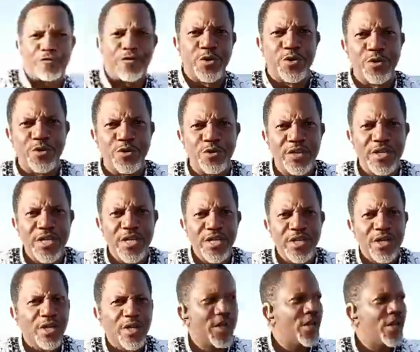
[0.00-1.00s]
of you
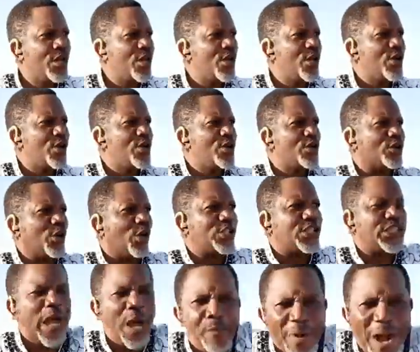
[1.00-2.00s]
to
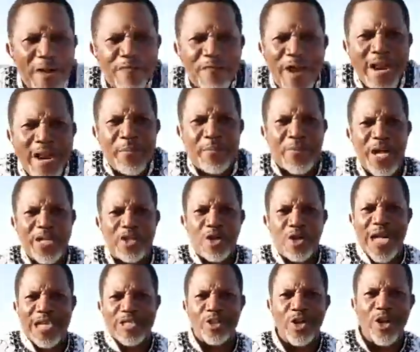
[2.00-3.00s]
take Biafra
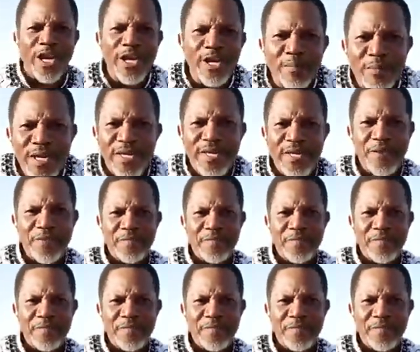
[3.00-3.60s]
liberation as your enemy.